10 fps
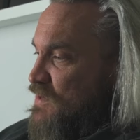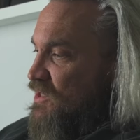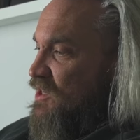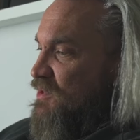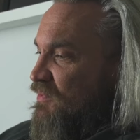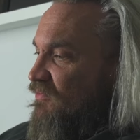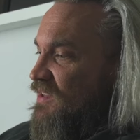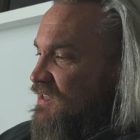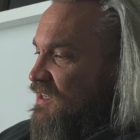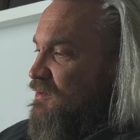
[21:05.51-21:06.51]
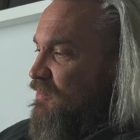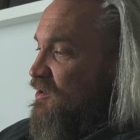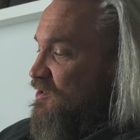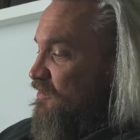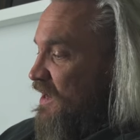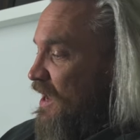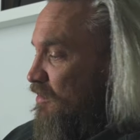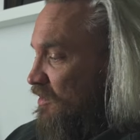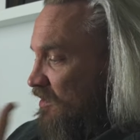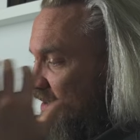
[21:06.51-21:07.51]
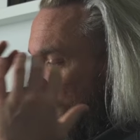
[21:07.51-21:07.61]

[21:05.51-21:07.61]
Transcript: this year's been fantastic because I've been able